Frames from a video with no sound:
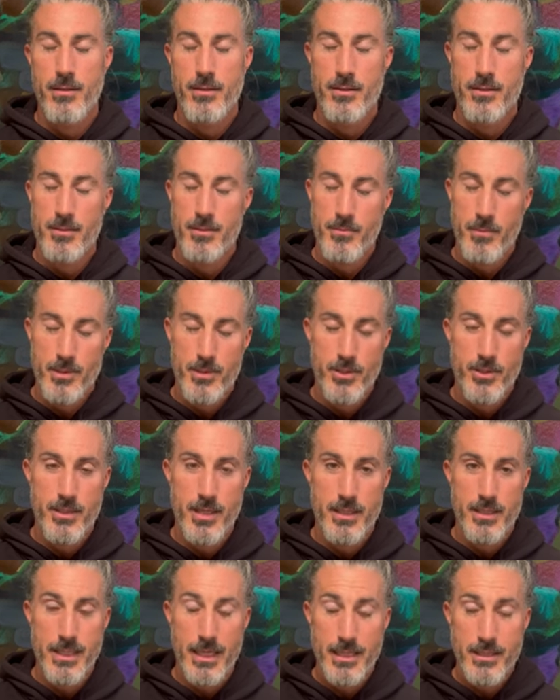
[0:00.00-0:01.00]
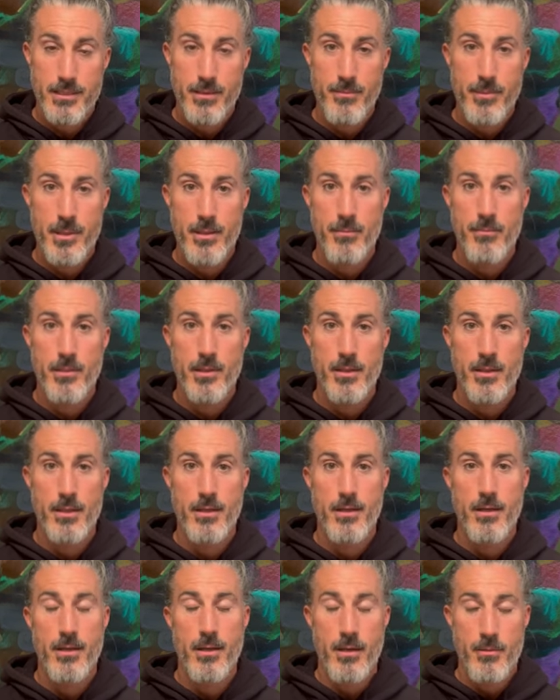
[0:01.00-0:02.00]
as much as I'd like to be, but
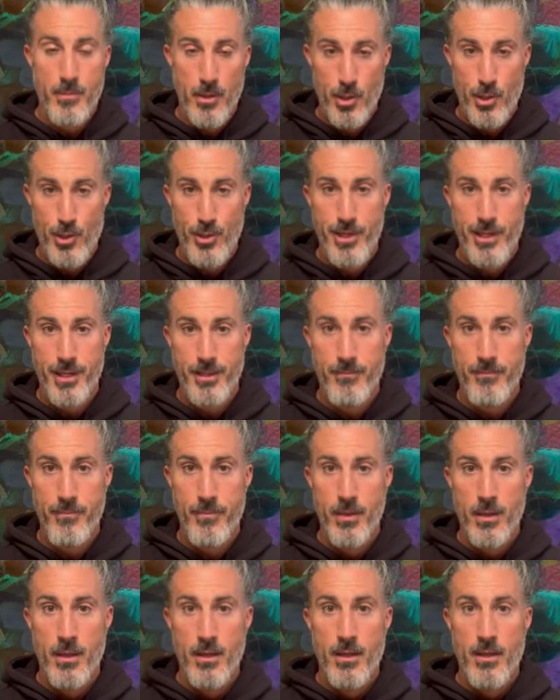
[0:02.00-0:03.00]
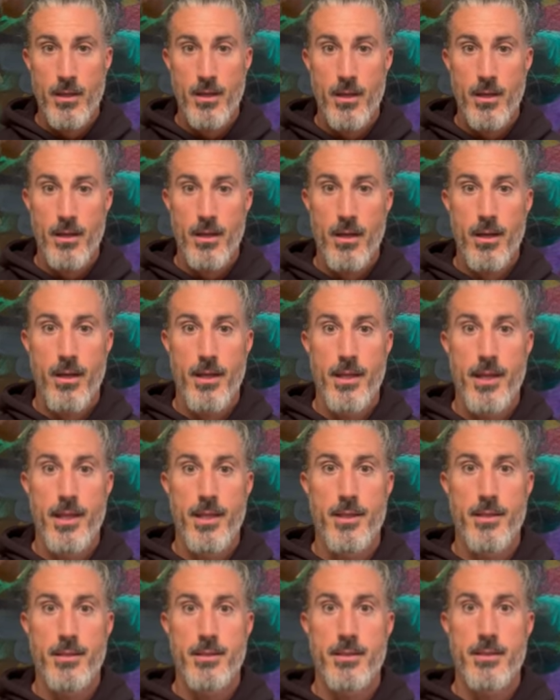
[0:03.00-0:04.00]
I'm learning. And,